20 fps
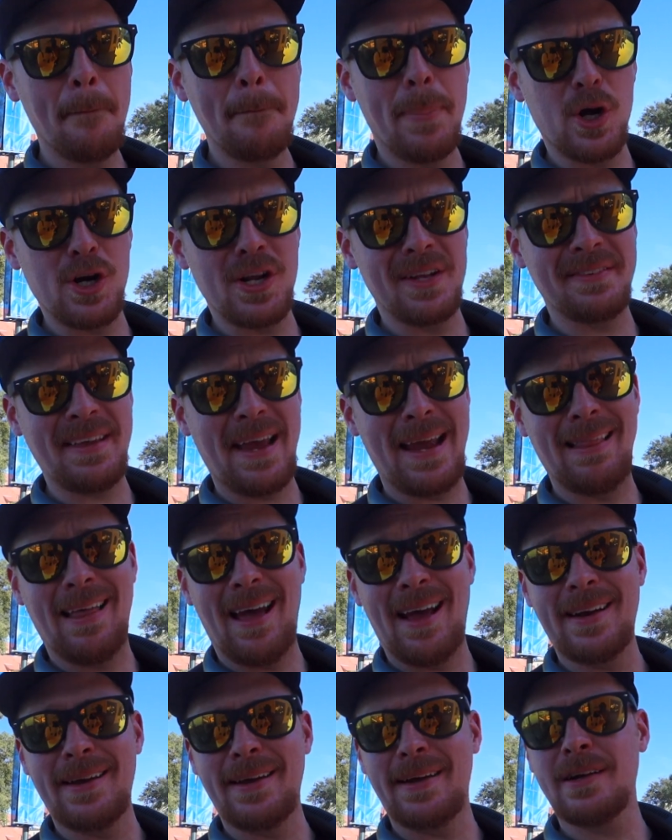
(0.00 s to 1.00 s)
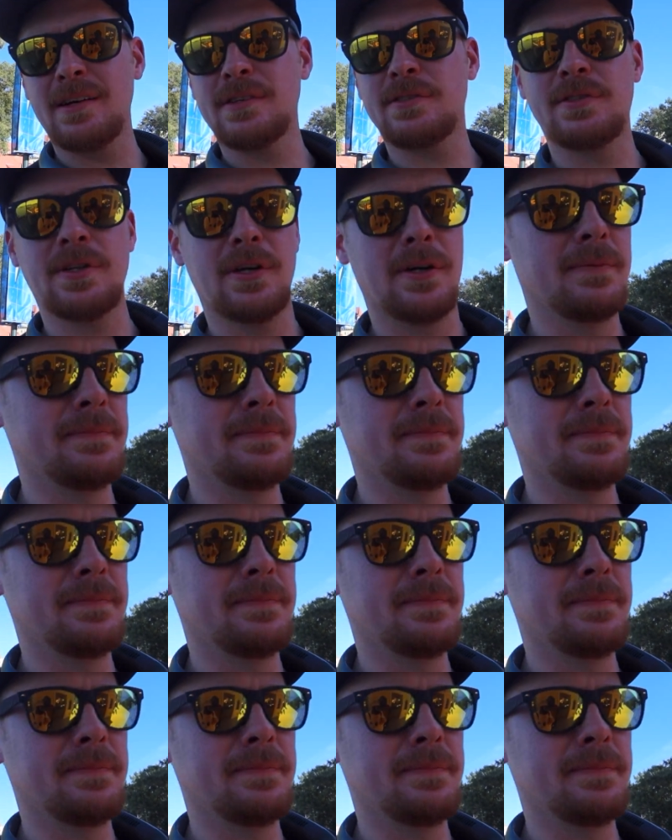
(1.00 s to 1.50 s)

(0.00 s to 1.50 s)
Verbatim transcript: burning daylight here. Less